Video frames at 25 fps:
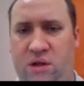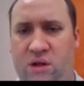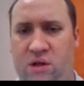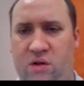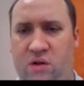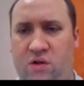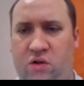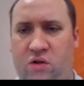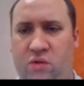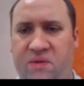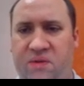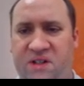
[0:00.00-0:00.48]

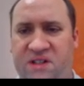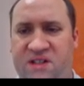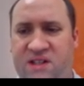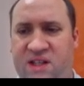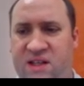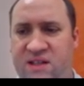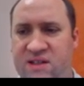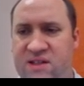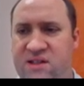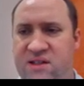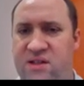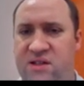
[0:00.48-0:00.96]
Colby
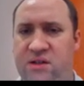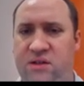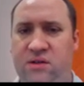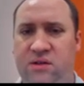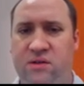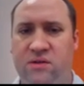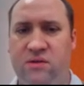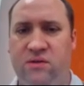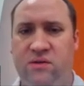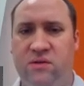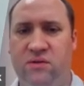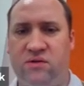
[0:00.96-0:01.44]
says
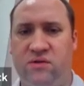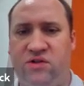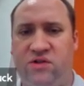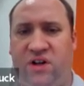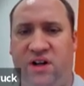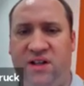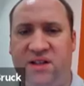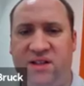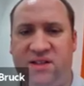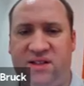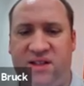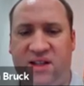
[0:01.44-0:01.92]
2.
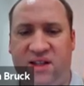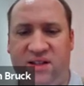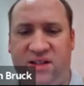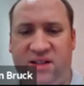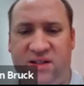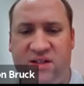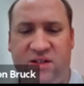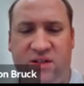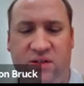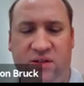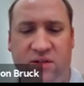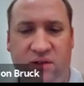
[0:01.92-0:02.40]
Trenton says
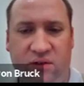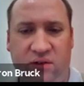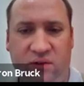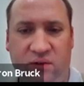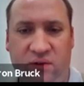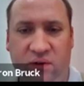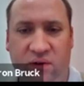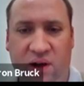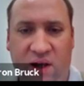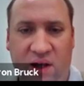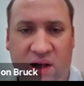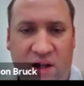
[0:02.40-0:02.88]

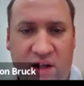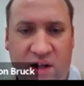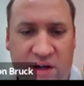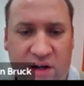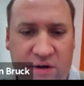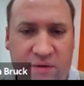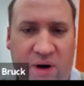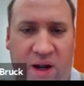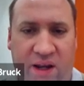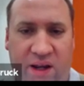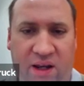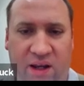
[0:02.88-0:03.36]
2.
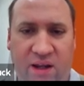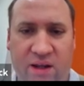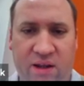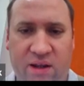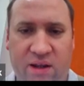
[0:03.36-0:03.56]
You're right.